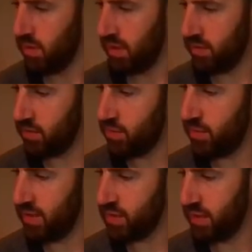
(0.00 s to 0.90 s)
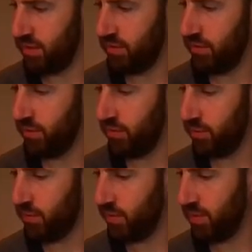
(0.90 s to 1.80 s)
It's stretchy, so it
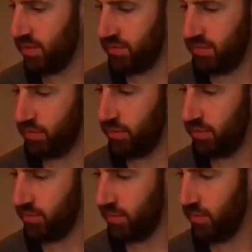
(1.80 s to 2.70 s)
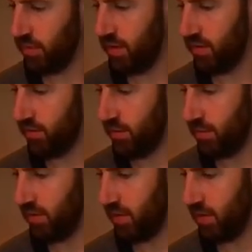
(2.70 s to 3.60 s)
sort of wants to do its own thing
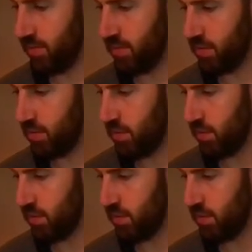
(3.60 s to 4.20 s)
sometimes.